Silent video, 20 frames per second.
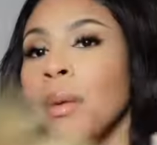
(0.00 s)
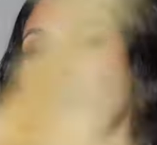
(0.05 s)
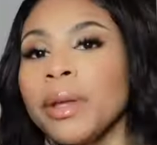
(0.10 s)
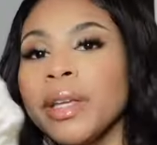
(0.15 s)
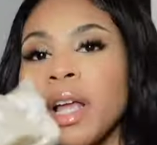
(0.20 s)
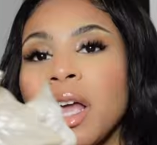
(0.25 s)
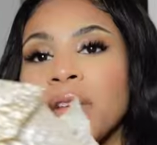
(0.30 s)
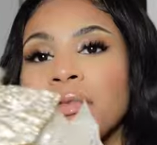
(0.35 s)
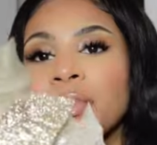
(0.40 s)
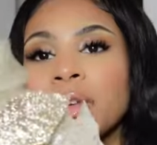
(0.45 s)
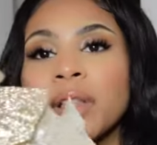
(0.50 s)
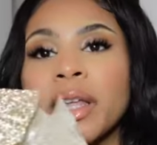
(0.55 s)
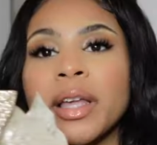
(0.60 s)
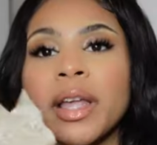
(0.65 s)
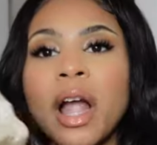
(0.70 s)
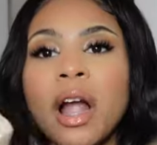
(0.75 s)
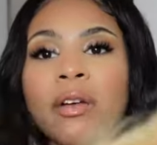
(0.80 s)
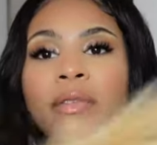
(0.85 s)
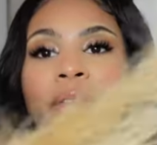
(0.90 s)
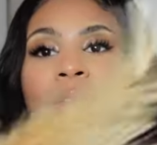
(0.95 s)
yeah, I feel like
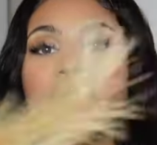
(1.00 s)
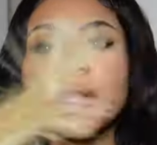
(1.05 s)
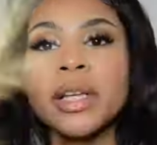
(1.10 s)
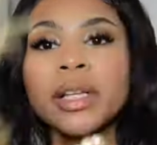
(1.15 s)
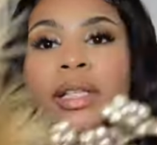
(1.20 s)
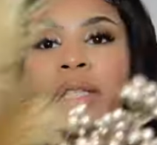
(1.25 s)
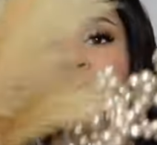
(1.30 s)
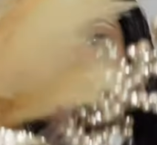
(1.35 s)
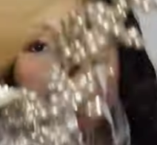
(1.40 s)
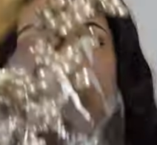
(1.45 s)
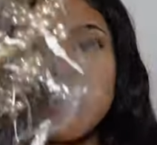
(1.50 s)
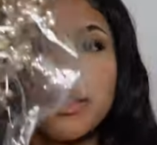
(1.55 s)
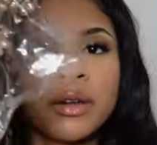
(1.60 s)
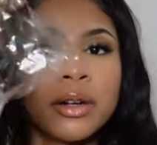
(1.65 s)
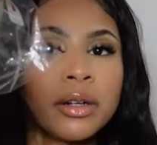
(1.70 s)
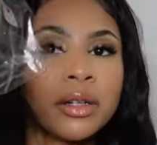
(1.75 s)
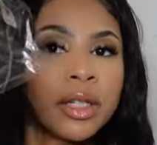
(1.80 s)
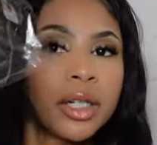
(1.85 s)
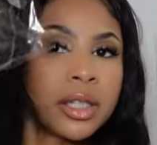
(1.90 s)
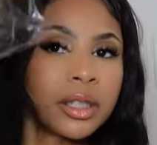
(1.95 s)
everything
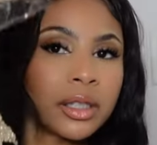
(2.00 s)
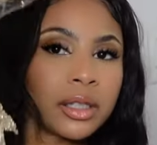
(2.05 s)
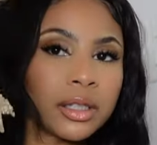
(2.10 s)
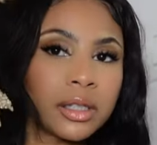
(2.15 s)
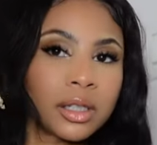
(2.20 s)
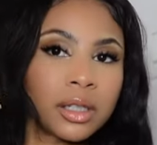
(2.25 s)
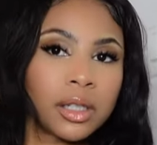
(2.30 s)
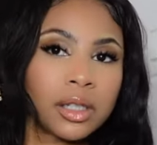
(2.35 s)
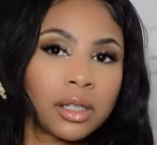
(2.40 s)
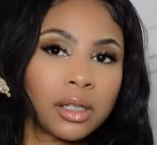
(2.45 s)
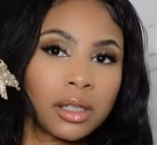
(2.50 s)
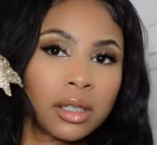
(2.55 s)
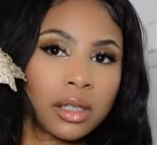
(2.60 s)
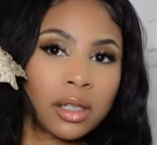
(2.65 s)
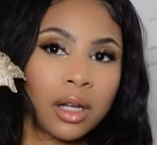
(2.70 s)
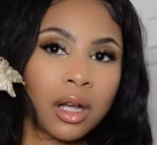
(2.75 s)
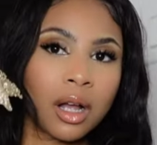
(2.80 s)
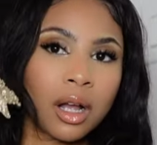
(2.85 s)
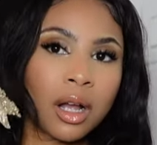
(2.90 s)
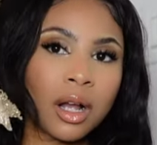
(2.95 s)
together just is gonna look
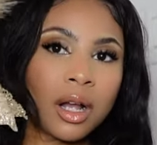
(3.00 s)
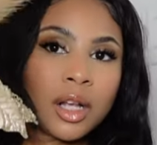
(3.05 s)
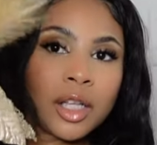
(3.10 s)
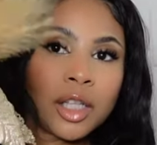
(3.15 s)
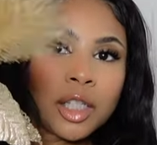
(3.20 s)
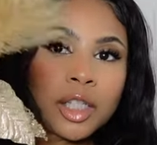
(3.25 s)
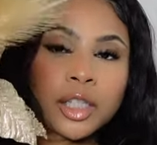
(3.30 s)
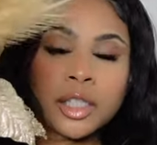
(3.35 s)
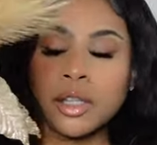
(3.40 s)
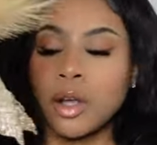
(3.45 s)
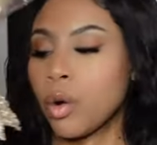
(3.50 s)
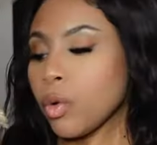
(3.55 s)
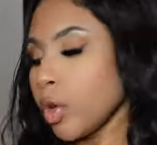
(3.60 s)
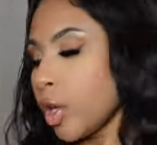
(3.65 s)
so